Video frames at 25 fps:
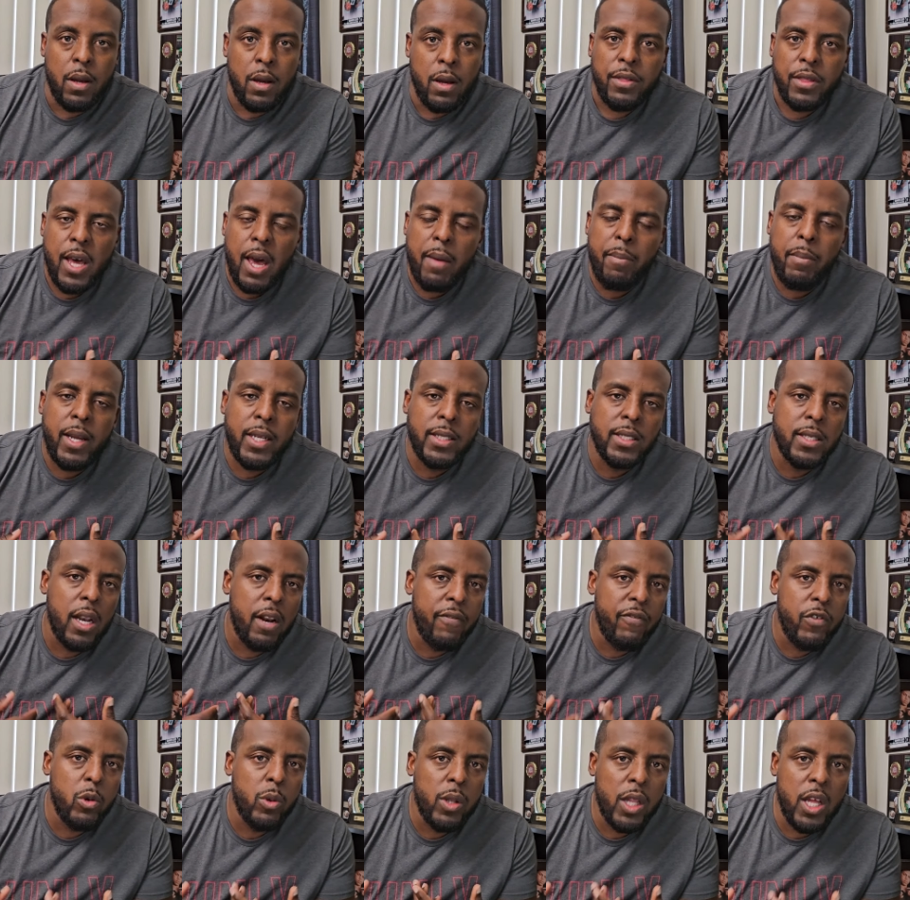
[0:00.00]
That means that
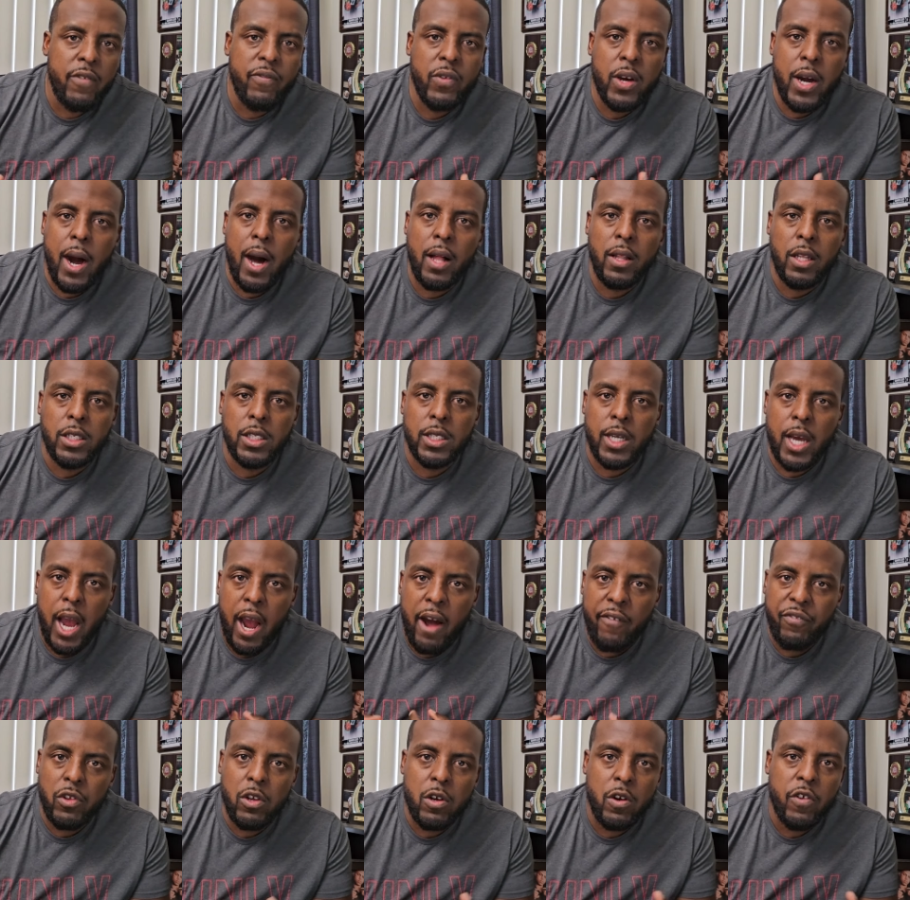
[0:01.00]
if you leave college
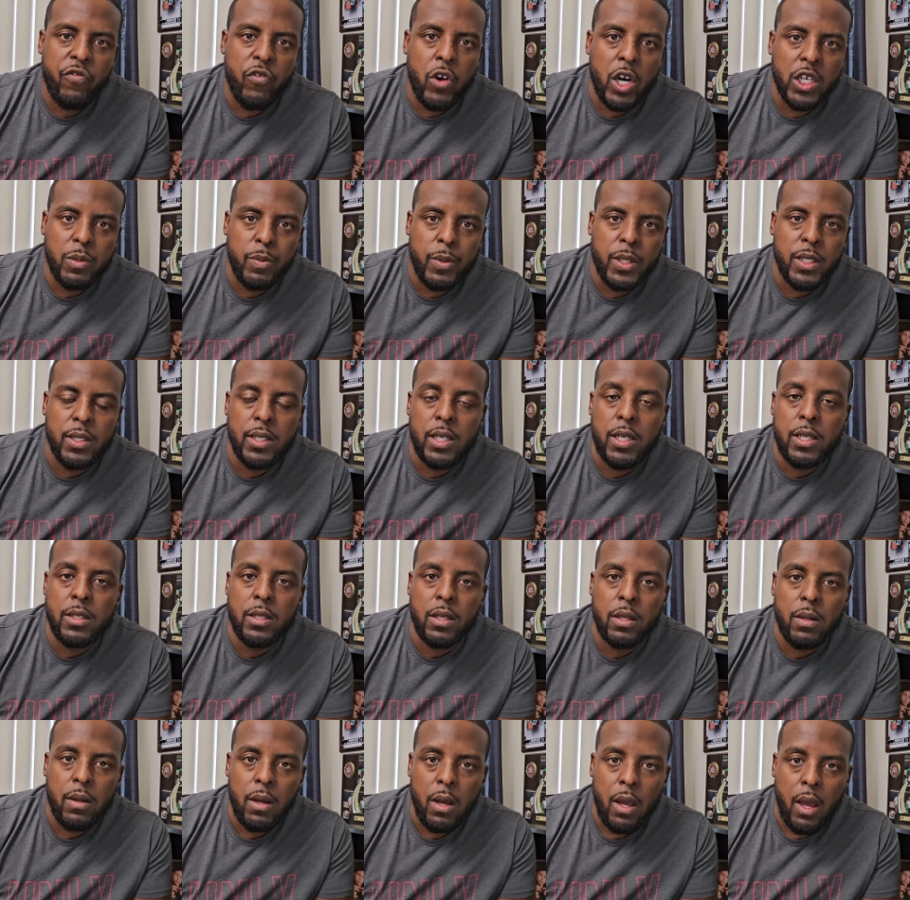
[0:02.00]
after your freshman
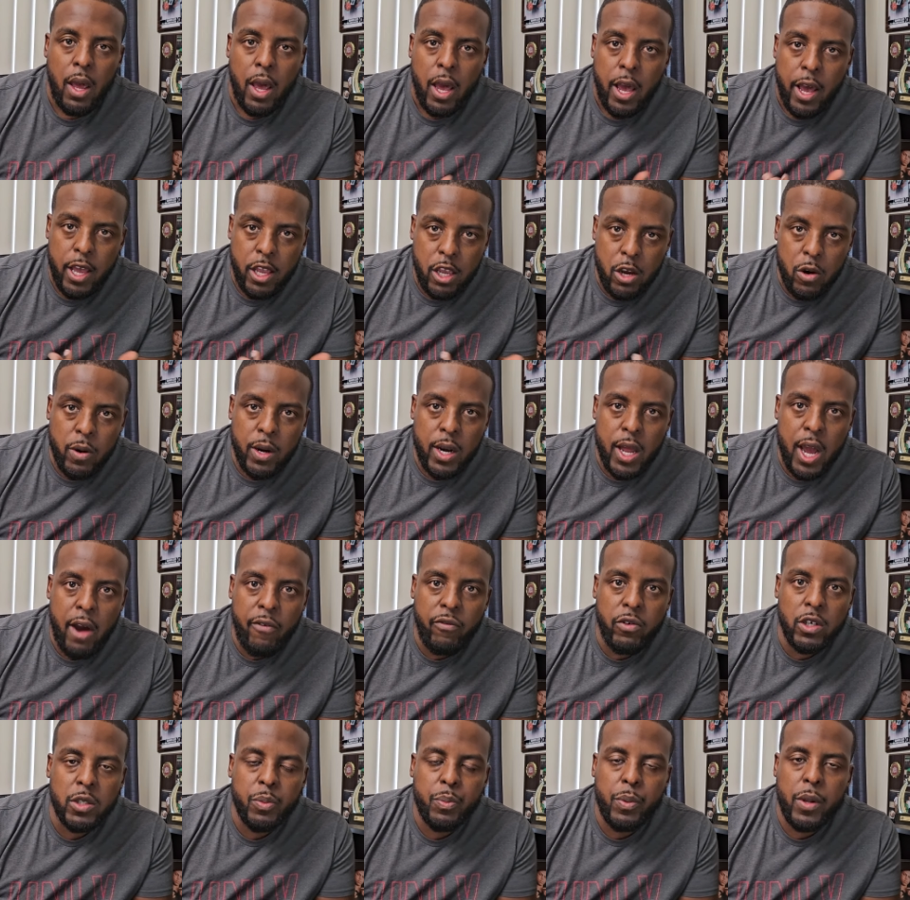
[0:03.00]
season and you're an
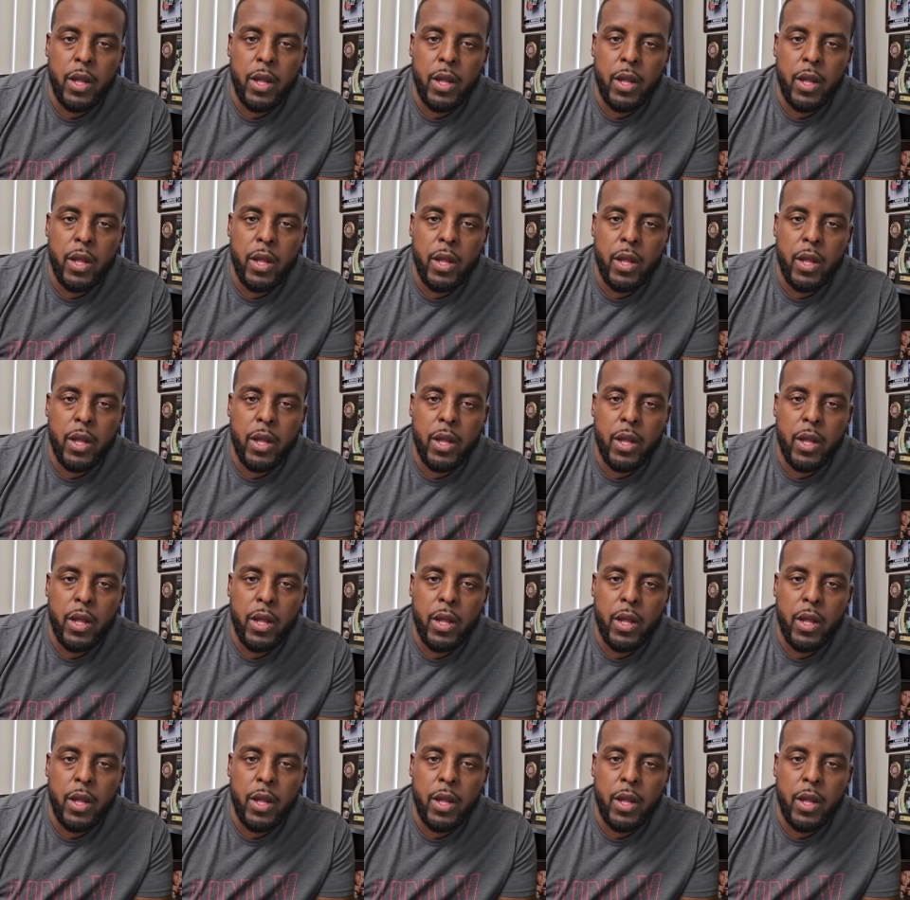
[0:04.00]
average